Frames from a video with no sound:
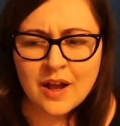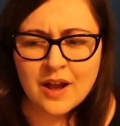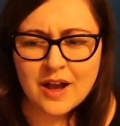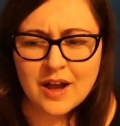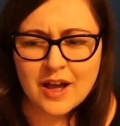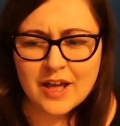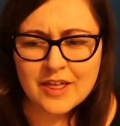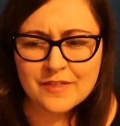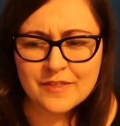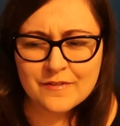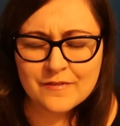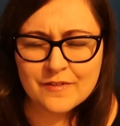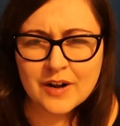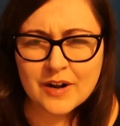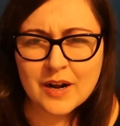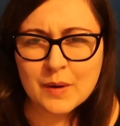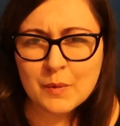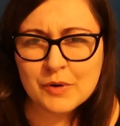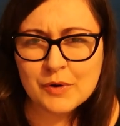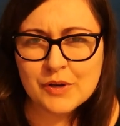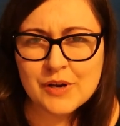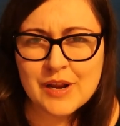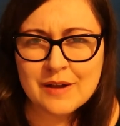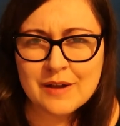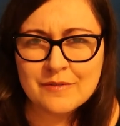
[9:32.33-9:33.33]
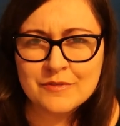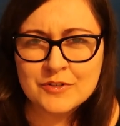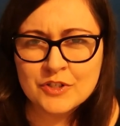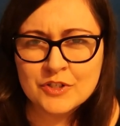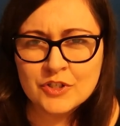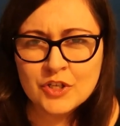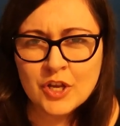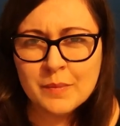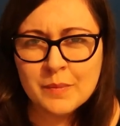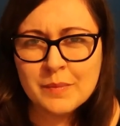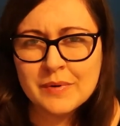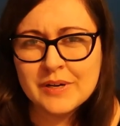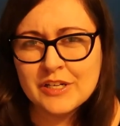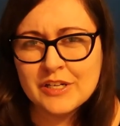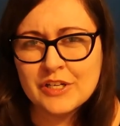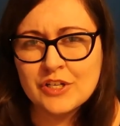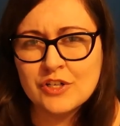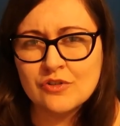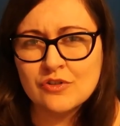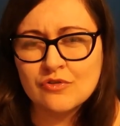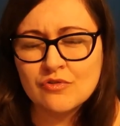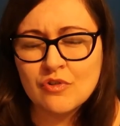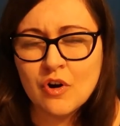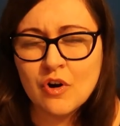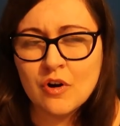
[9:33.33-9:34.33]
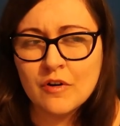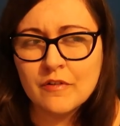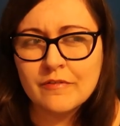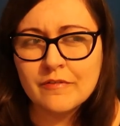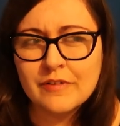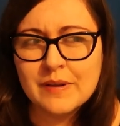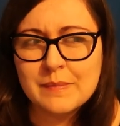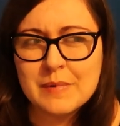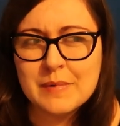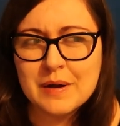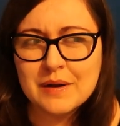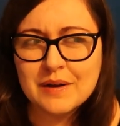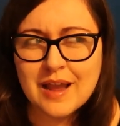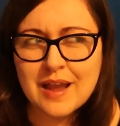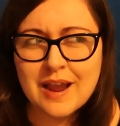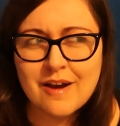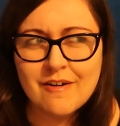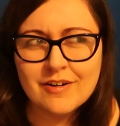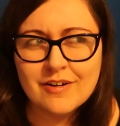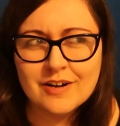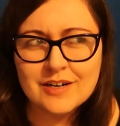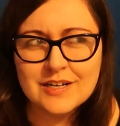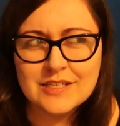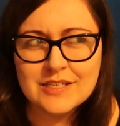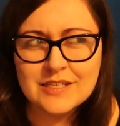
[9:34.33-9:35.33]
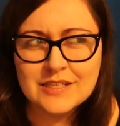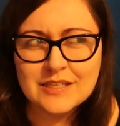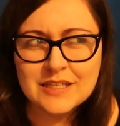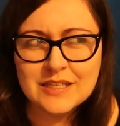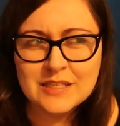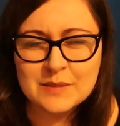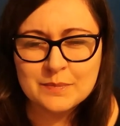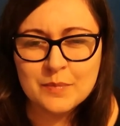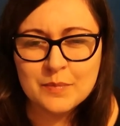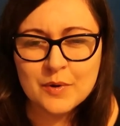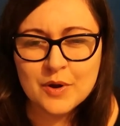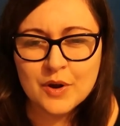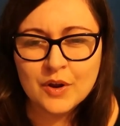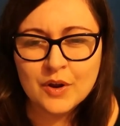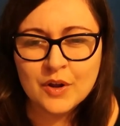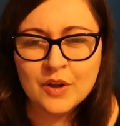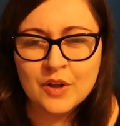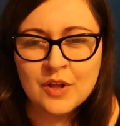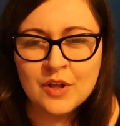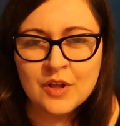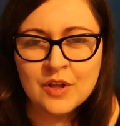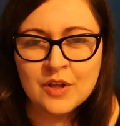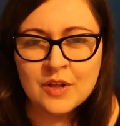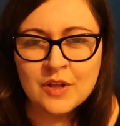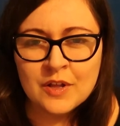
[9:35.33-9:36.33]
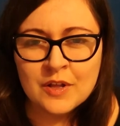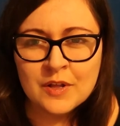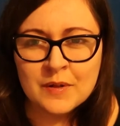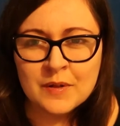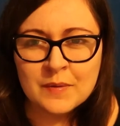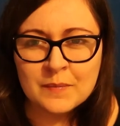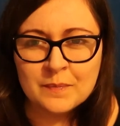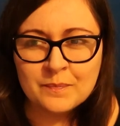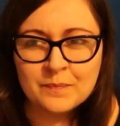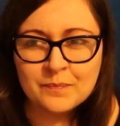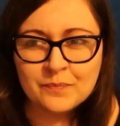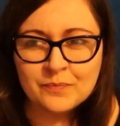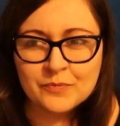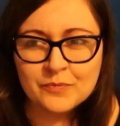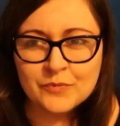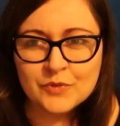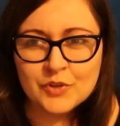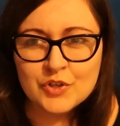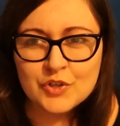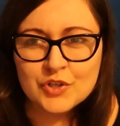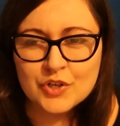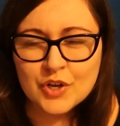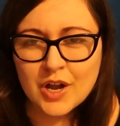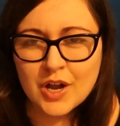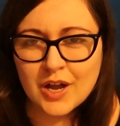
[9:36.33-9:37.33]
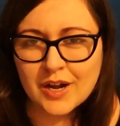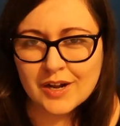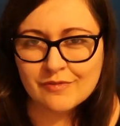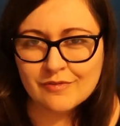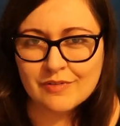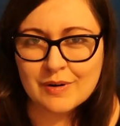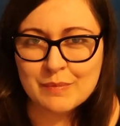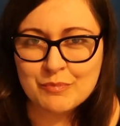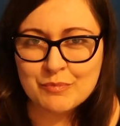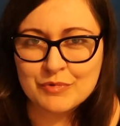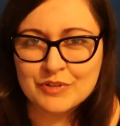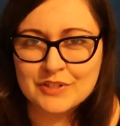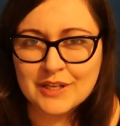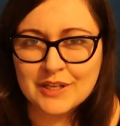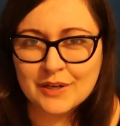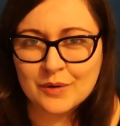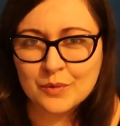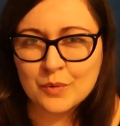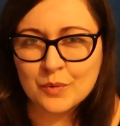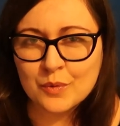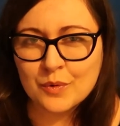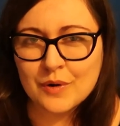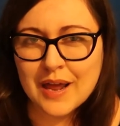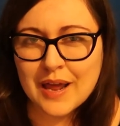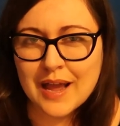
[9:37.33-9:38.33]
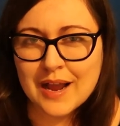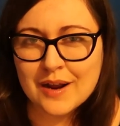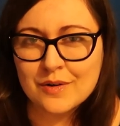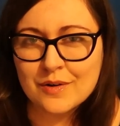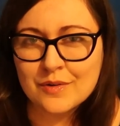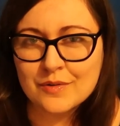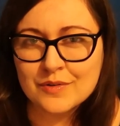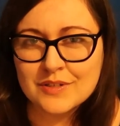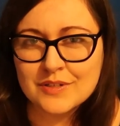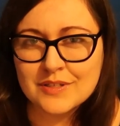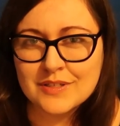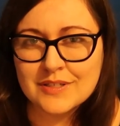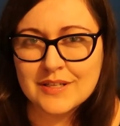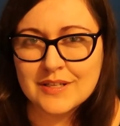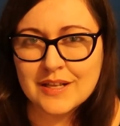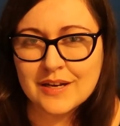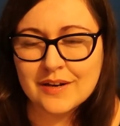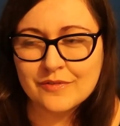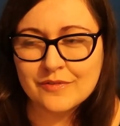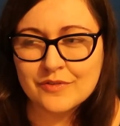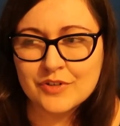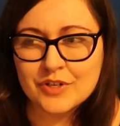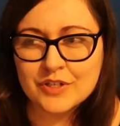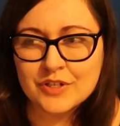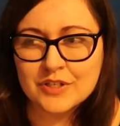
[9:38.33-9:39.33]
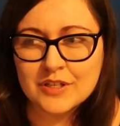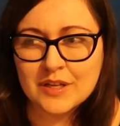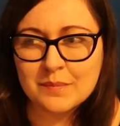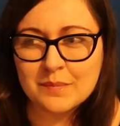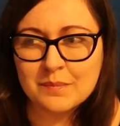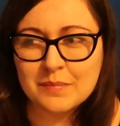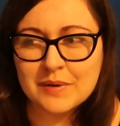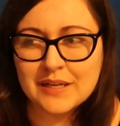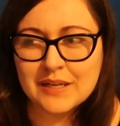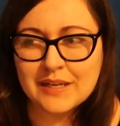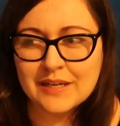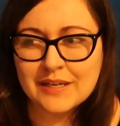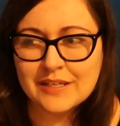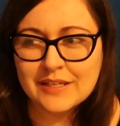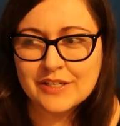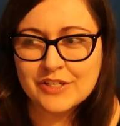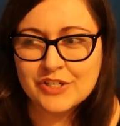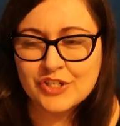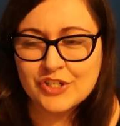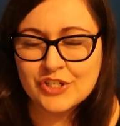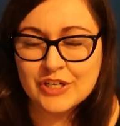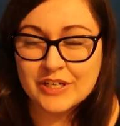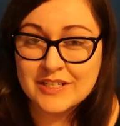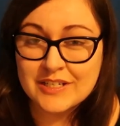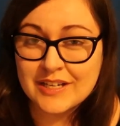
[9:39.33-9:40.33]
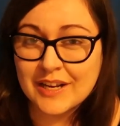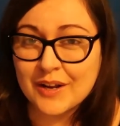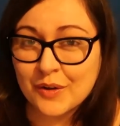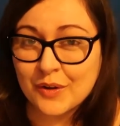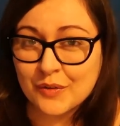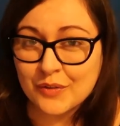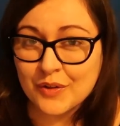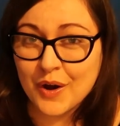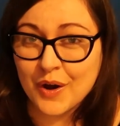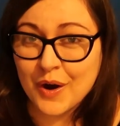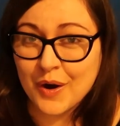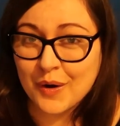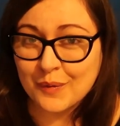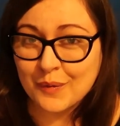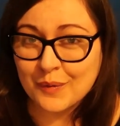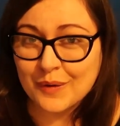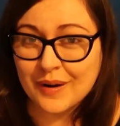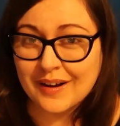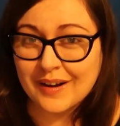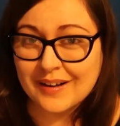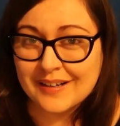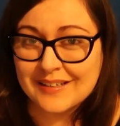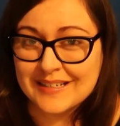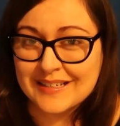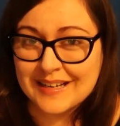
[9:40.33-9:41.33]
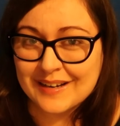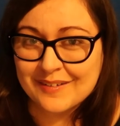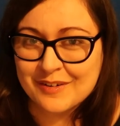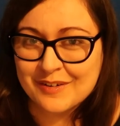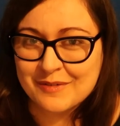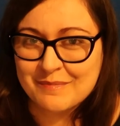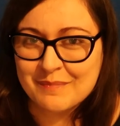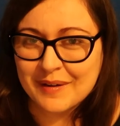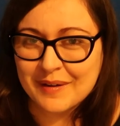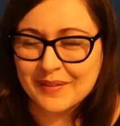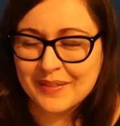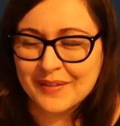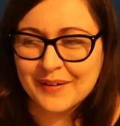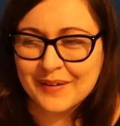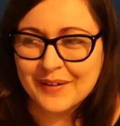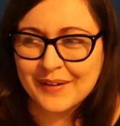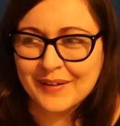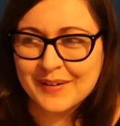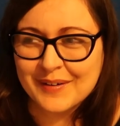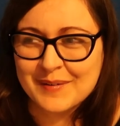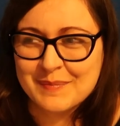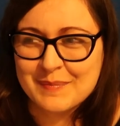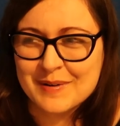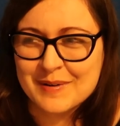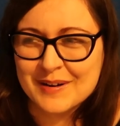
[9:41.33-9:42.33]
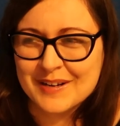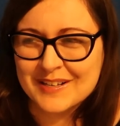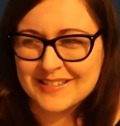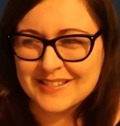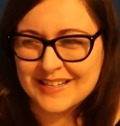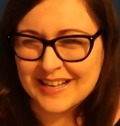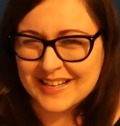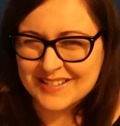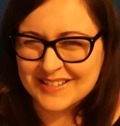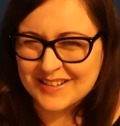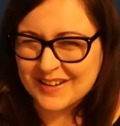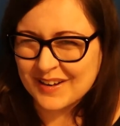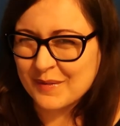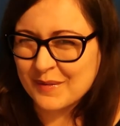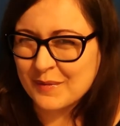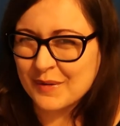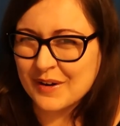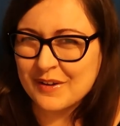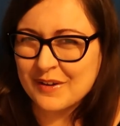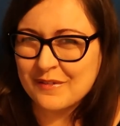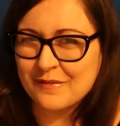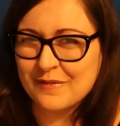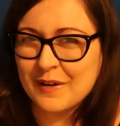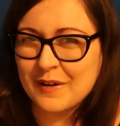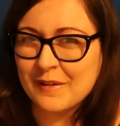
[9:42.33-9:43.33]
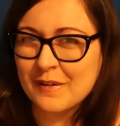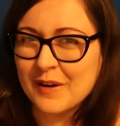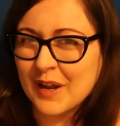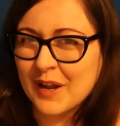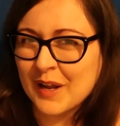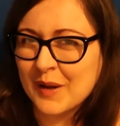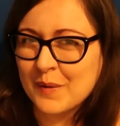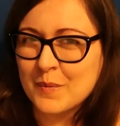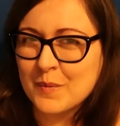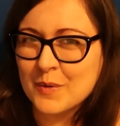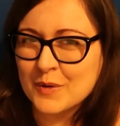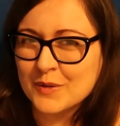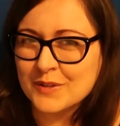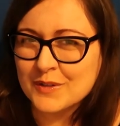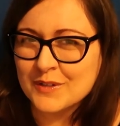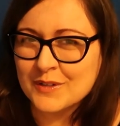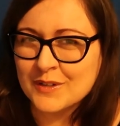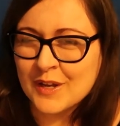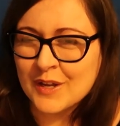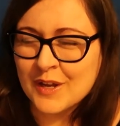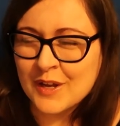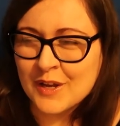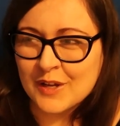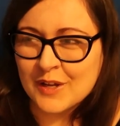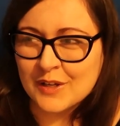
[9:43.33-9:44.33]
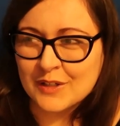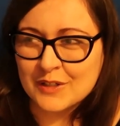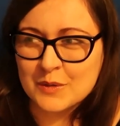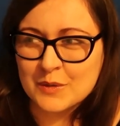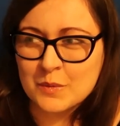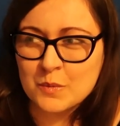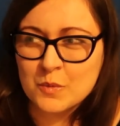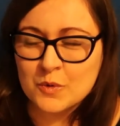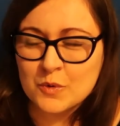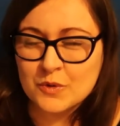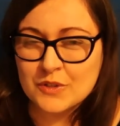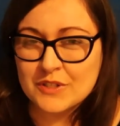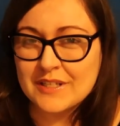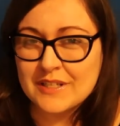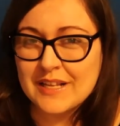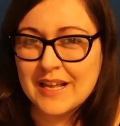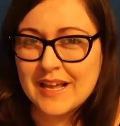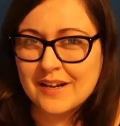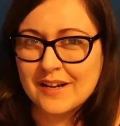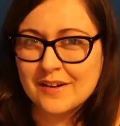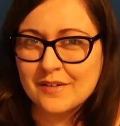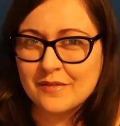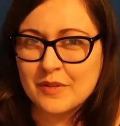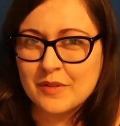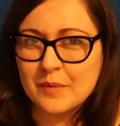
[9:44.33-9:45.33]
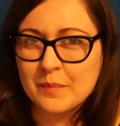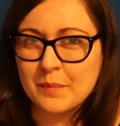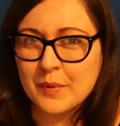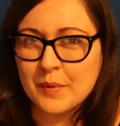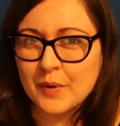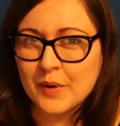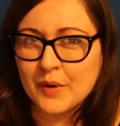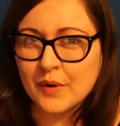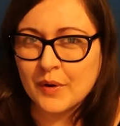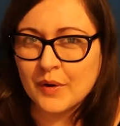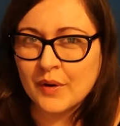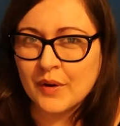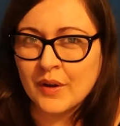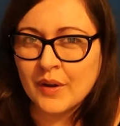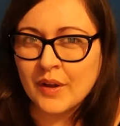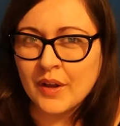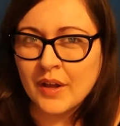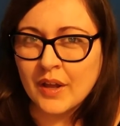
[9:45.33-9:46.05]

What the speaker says: I feel like when you have so many strong female characters in this book, you should kind of represent all angles instead of just completely shitting on the whole idea of motherhood, because that's kind of what I felt like it was towards the end of the book.